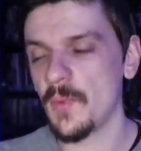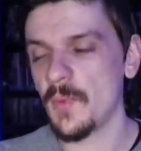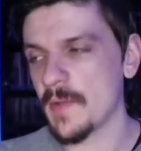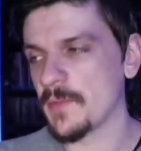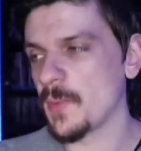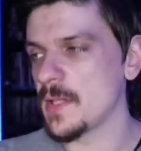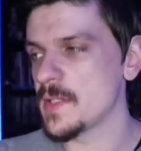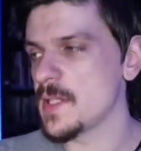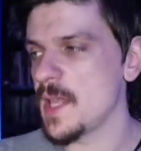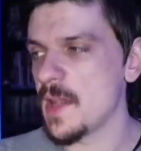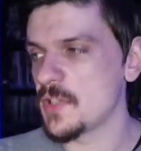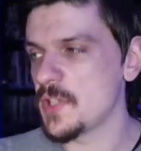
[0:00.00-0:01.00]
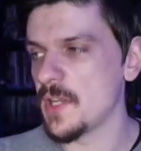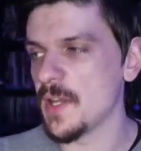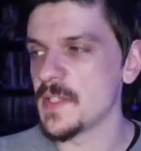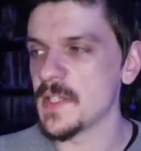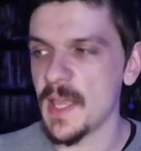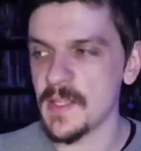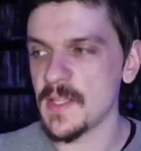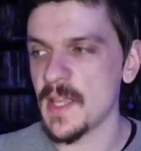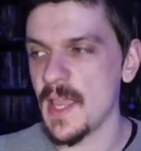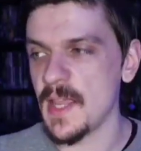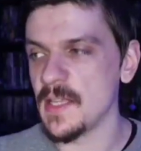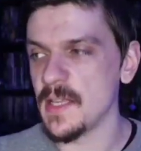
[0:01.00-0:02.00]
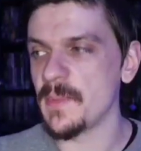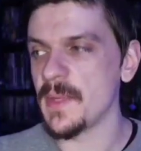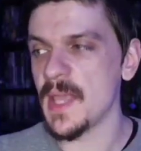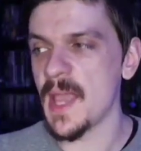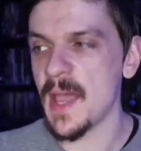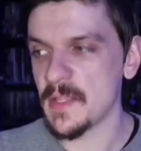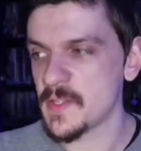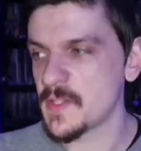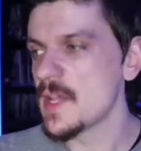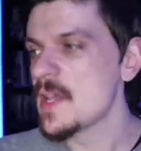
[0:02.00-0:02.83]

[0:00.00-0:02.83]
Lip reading: we'll have to wait and see how she does as a DPS.